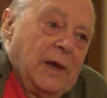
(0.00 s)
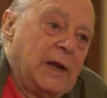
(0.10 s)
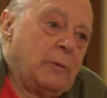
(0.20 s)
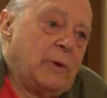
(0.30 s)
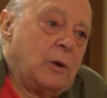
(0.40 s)

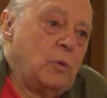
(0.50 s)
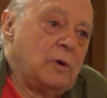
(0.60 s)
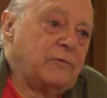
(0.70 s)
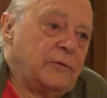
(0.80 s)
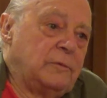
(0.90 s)
Anyway, I
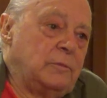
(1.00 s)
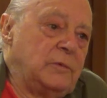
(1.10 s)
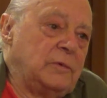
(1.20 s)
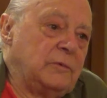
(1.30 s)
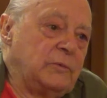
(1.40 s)
worked for
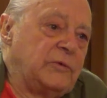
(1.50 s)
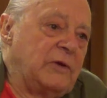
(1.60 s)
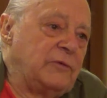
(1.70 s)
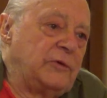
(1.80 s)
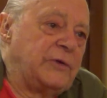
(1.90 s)
the
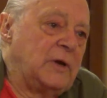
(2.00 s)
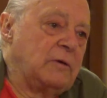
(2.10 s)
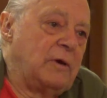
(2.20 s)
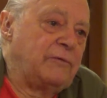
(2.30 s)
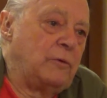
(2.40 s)
Sheffield
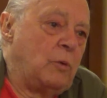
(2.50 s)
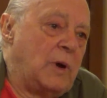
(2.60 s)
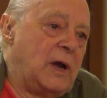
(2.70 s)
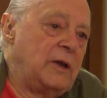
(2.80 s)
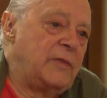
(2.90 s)
Telegraph for a
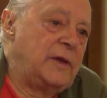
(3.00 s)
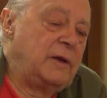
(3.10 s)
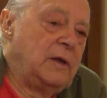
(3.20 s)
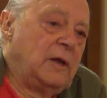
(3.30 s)
while, and then